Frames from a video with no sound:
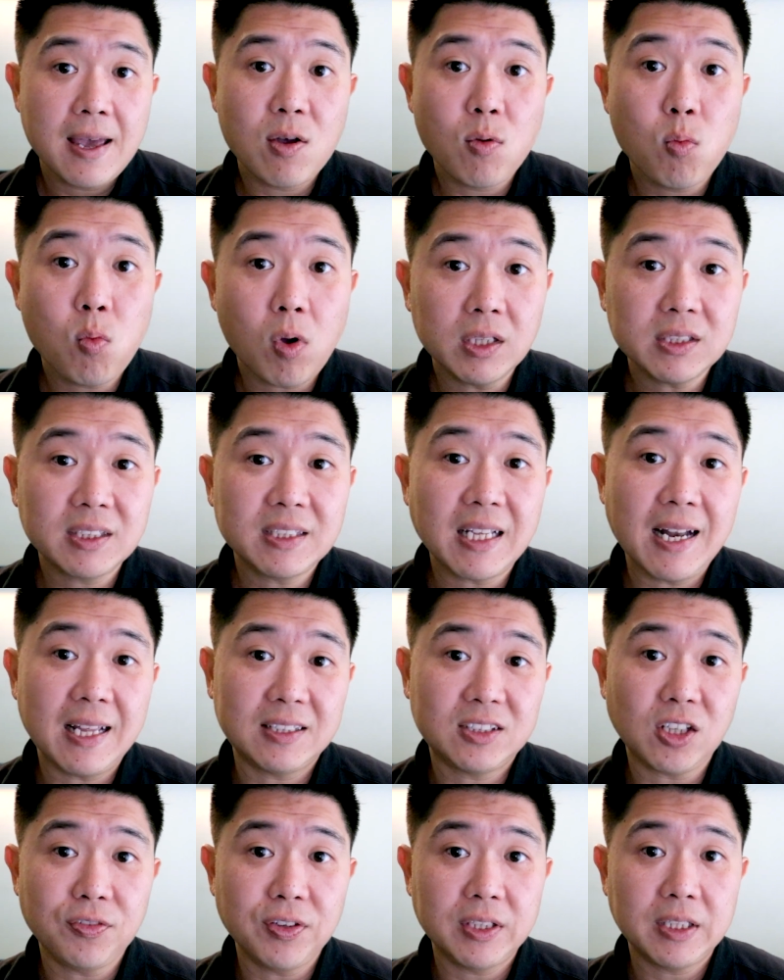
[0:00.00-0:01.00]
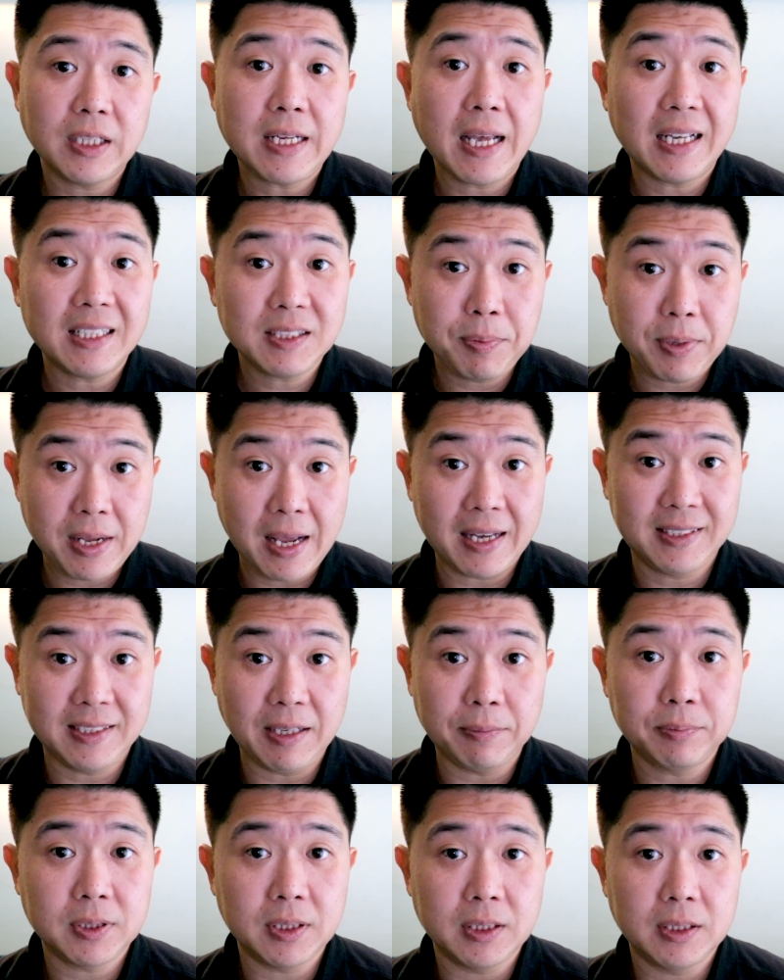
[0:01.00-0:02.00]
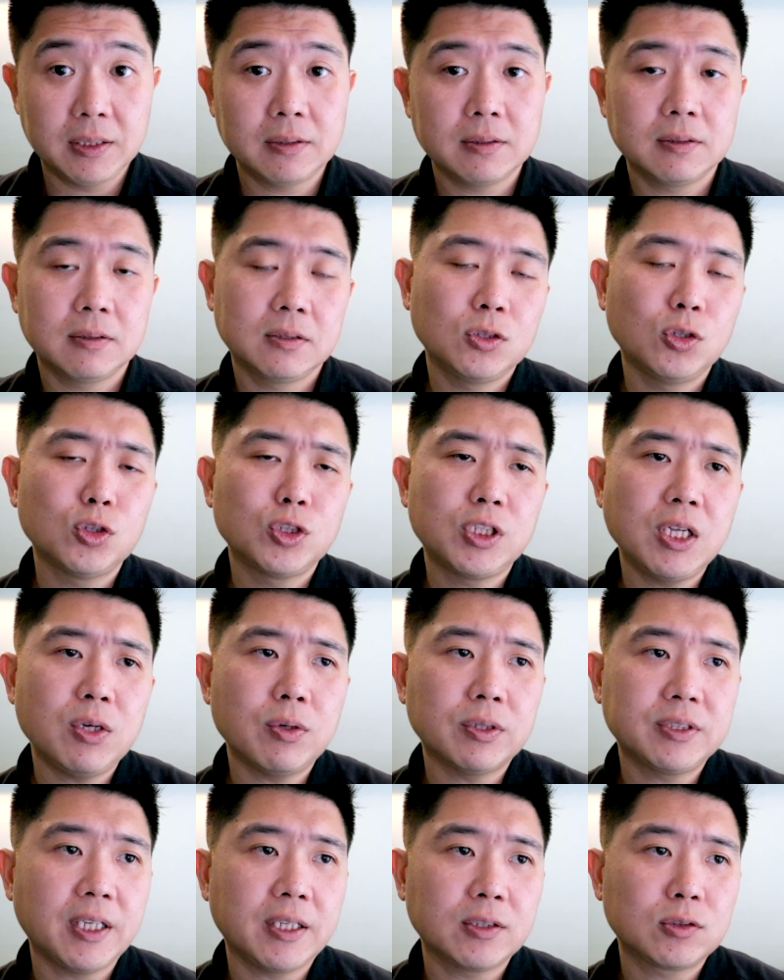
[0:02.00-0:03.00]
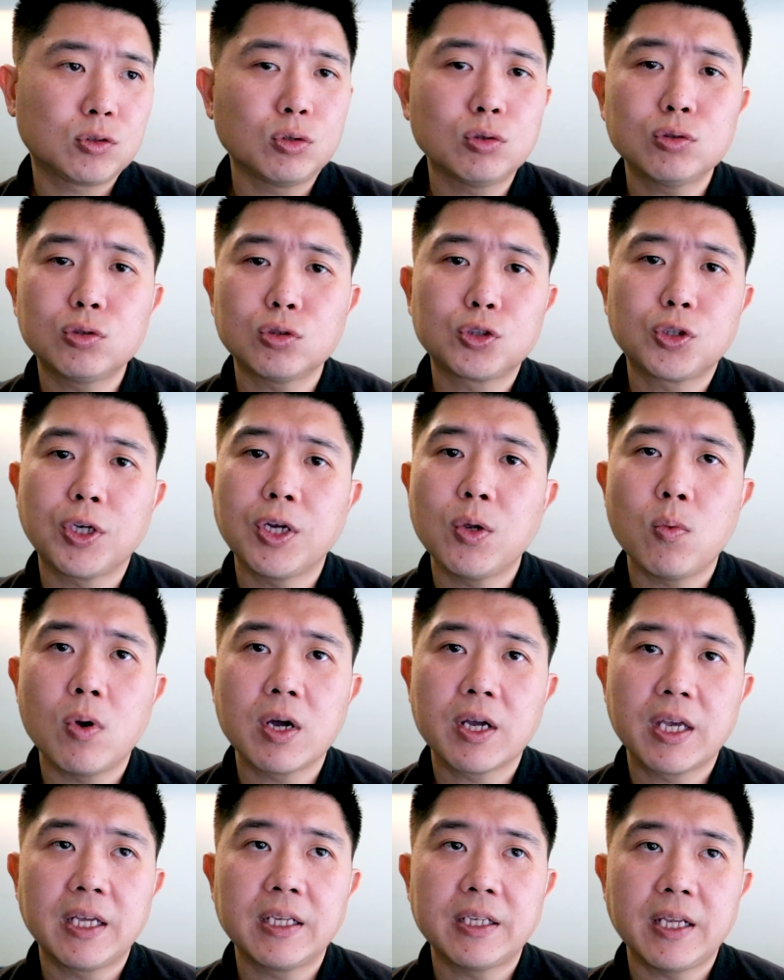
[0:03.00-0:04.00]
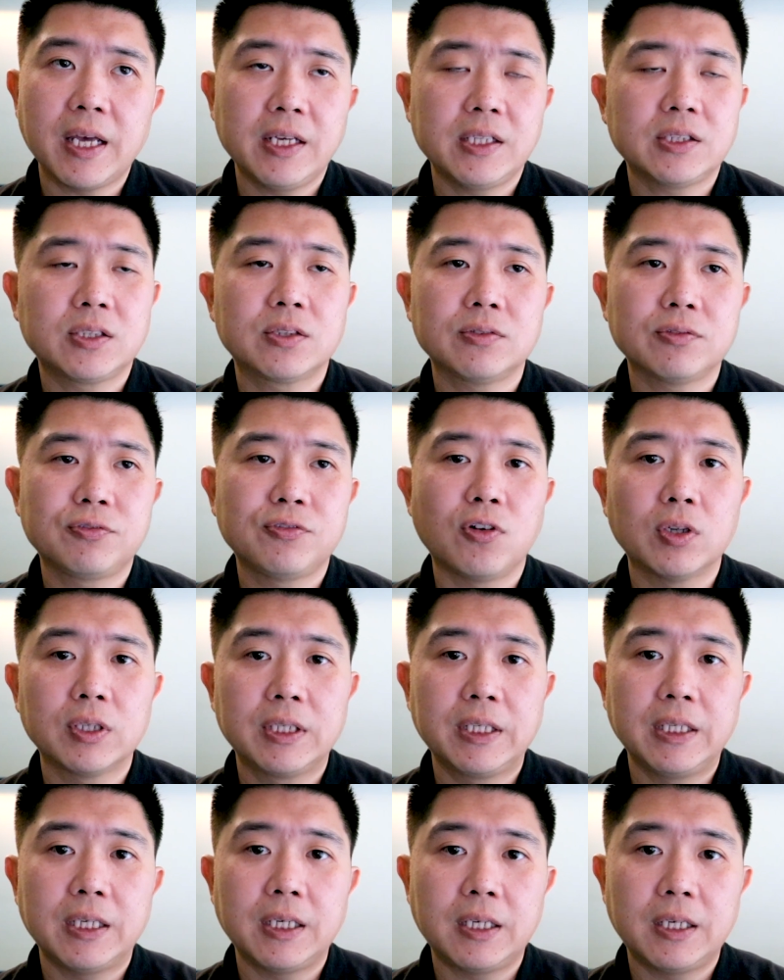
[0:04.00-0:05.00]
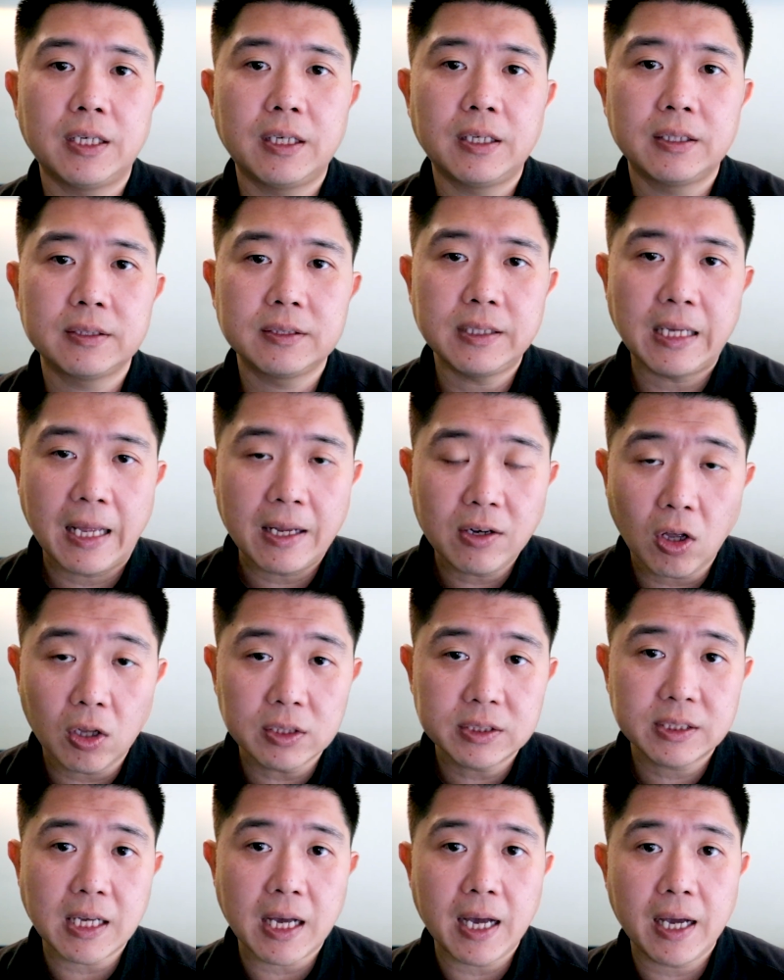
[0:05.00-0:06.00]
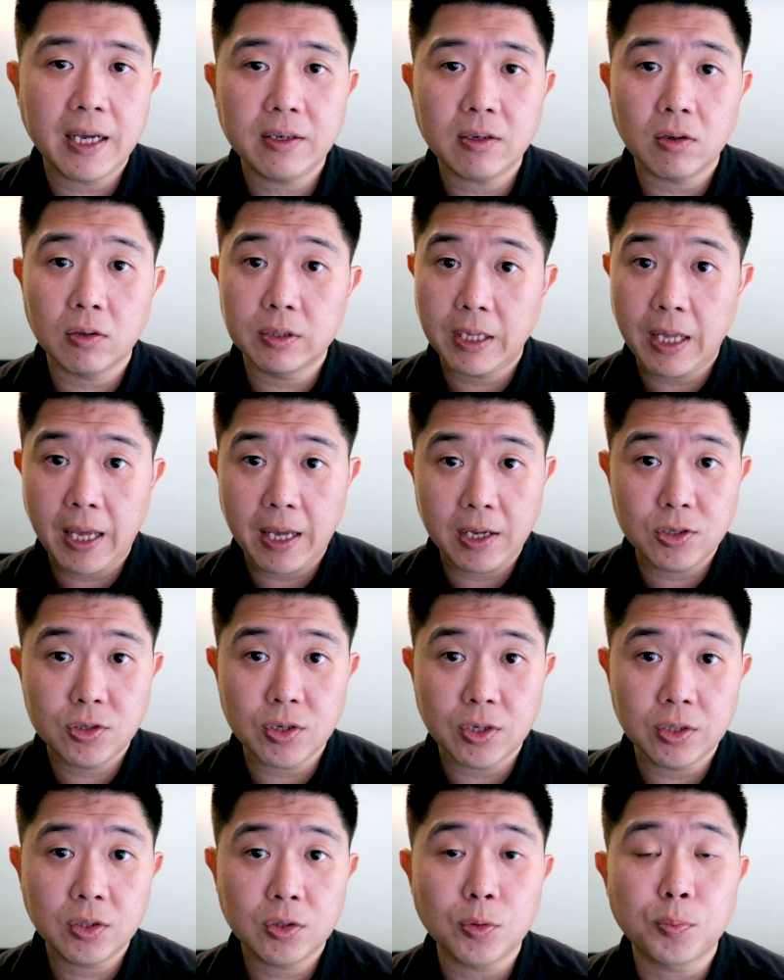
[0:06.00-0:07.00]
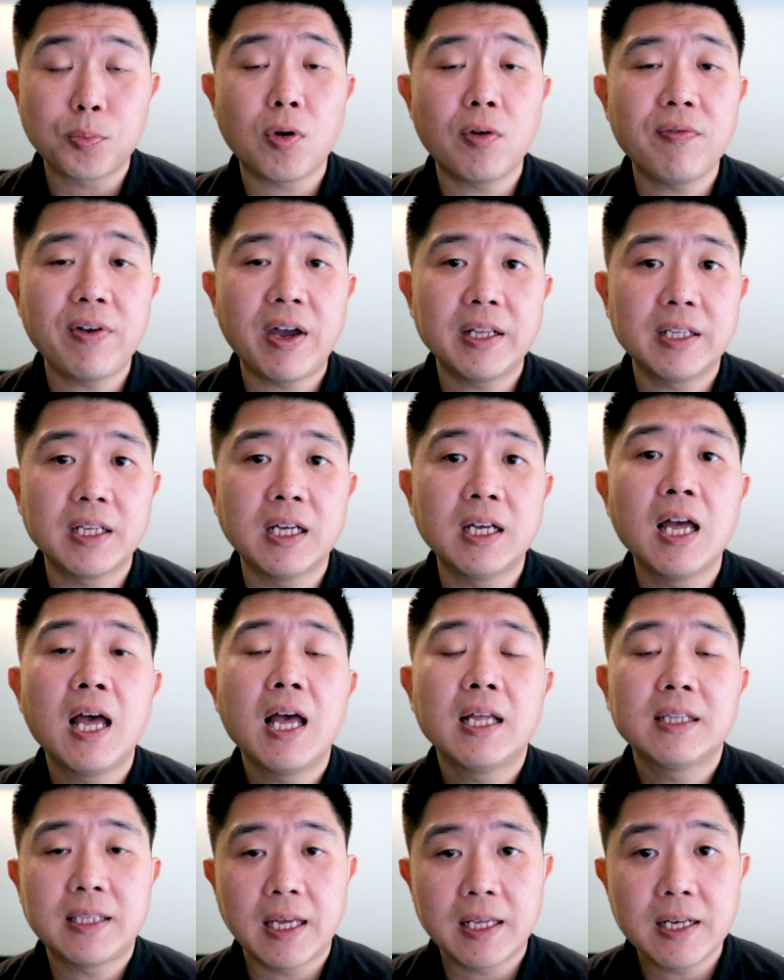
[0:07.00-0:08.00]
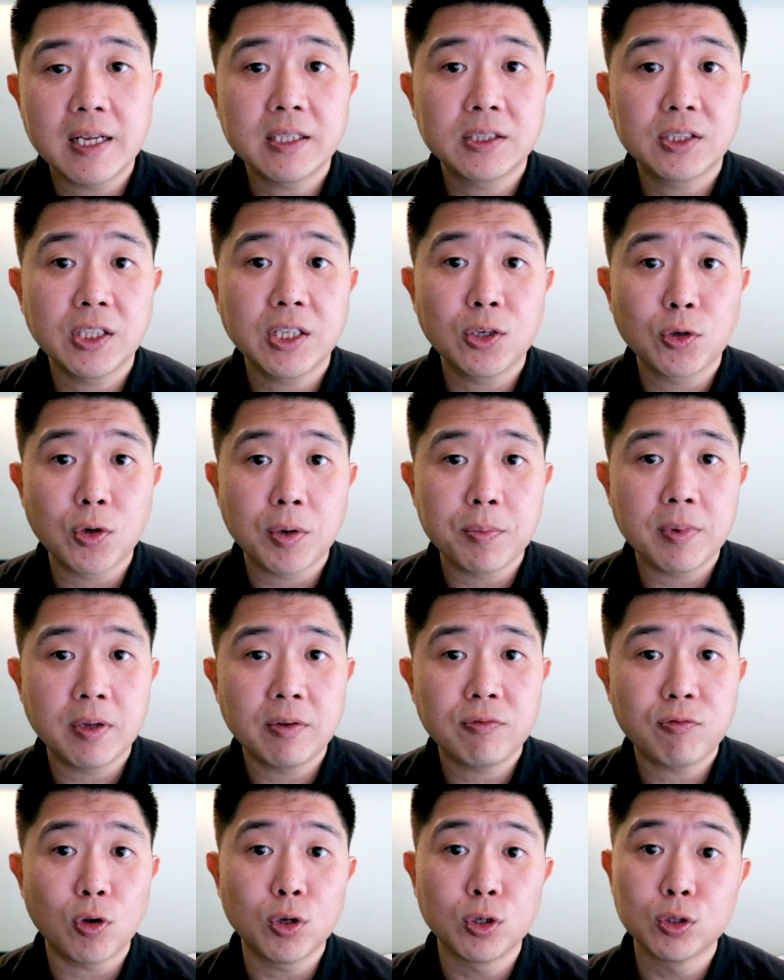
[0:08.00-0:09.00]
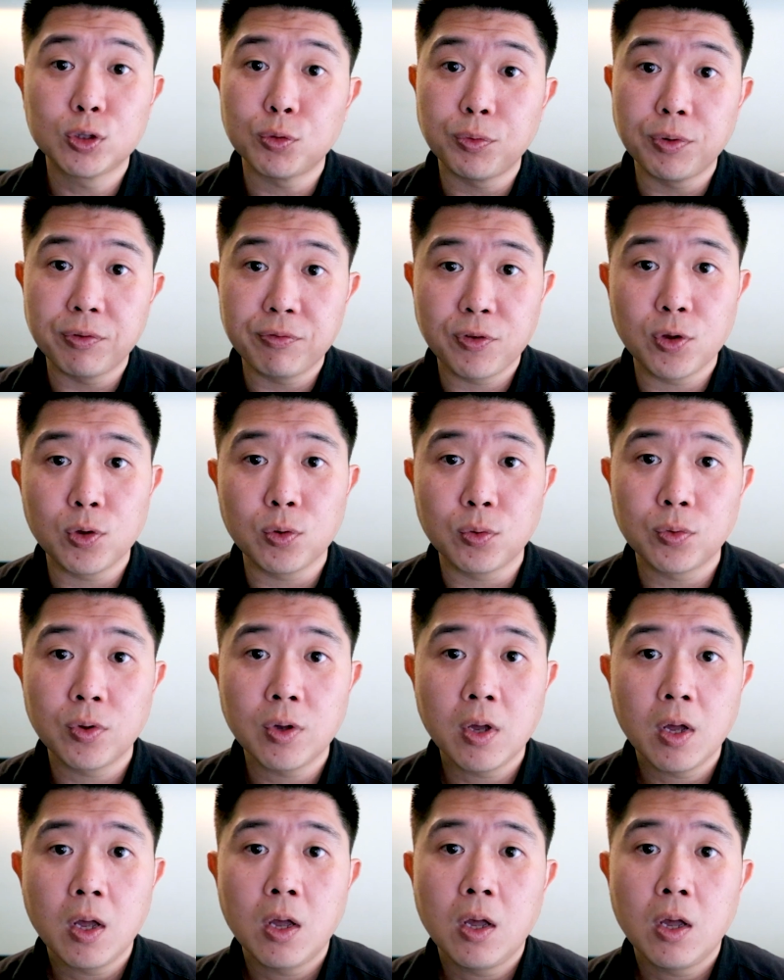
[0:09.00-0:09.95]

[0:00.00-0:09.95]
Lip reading: And once the letter of intent has been accepted, usually it will take 2 to 3 working days for the landlord side or the agent to provide the tenancy agreement for you to review.